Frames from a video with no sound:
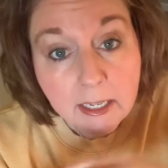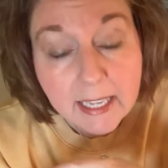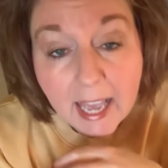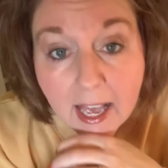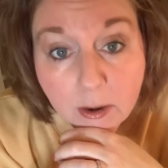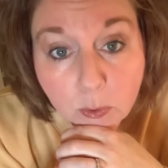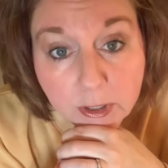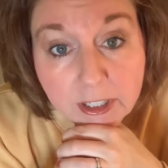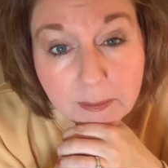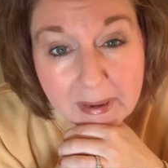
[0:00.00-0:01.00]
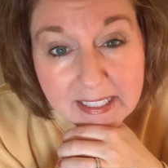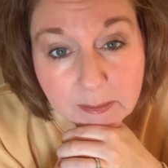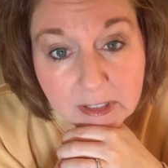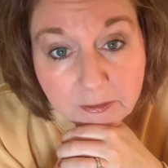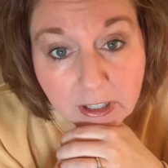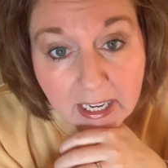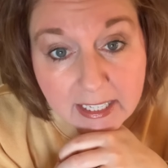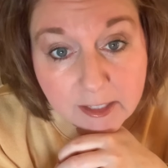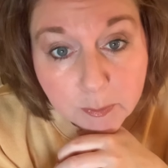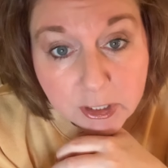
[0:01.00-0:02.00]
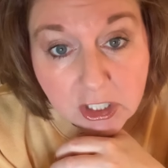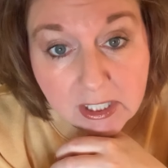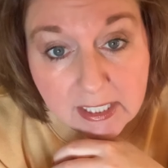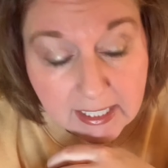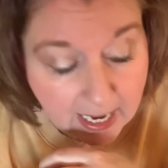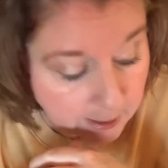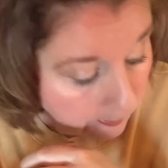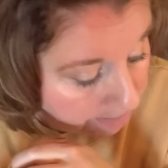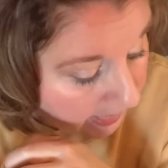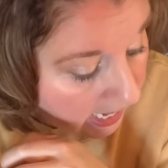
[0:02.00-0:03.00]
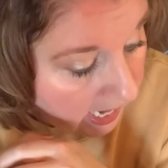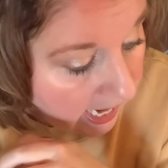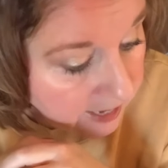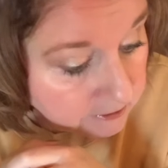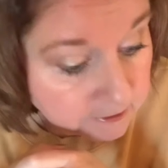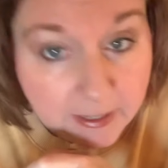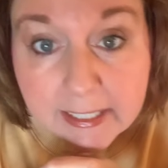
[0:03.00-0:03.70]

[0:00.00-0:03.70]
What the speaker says: Yeah, we're gonna make some different kinds of bridges today. I have a fun